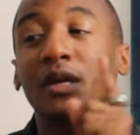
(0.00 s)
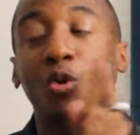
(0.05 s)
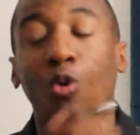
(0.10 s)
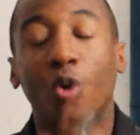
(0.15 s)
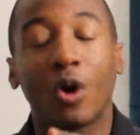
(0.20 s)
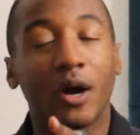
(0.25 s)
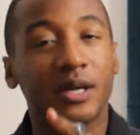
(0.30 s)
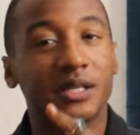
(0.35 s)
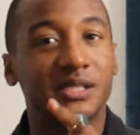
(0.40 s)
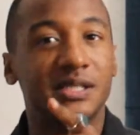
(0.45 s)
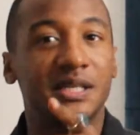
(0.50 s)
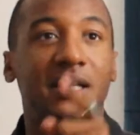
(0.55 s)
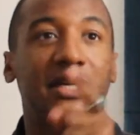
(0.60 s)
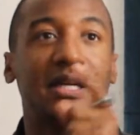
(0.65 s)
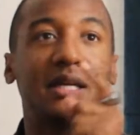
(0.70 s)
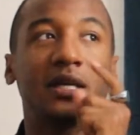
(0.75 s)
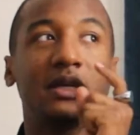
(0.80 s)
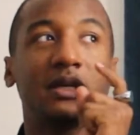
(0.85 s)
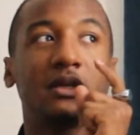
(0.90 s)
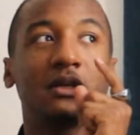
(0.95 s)

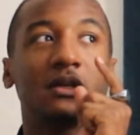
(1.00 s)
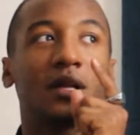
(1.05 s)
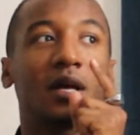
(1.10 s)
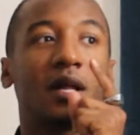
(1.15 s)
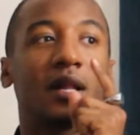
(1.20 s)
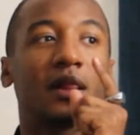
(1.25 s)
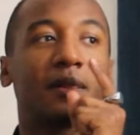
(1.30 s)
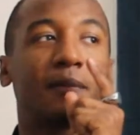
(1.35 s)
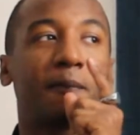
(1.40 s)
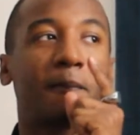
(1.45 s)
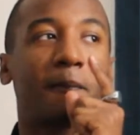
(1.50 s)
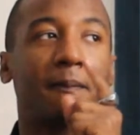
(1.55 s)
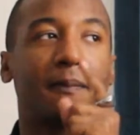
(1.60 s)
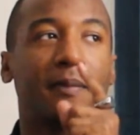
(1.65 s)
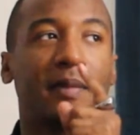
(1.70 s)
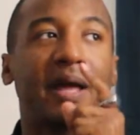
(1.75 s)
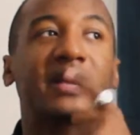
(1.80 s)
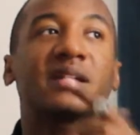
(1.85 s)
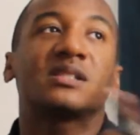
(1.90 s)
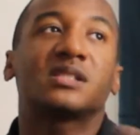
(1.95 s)
quarantine
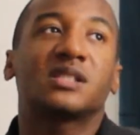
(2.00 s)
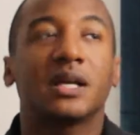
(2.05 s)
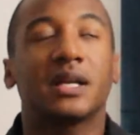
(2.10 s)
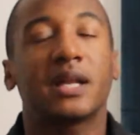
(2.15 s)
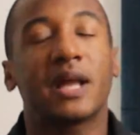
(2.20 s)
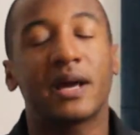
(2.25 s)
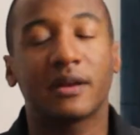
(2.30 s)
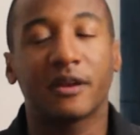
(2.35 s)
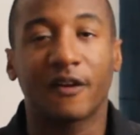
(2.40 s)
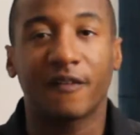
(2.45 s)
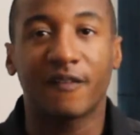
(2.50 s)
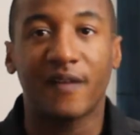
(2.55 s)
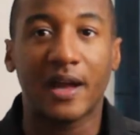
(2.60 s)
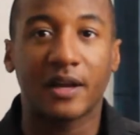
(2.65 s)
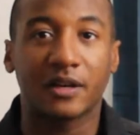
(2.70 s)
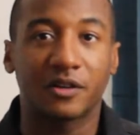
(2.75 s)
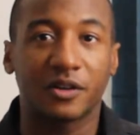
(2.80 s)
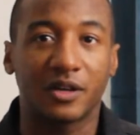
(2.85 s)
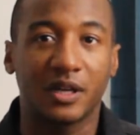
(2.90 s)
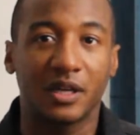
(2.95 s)
like shut down their
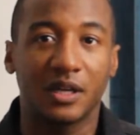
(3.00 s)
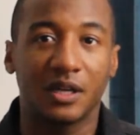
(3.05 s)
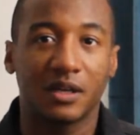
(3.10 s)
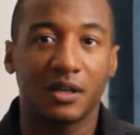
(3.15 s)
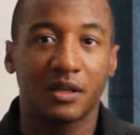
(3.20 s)
factory.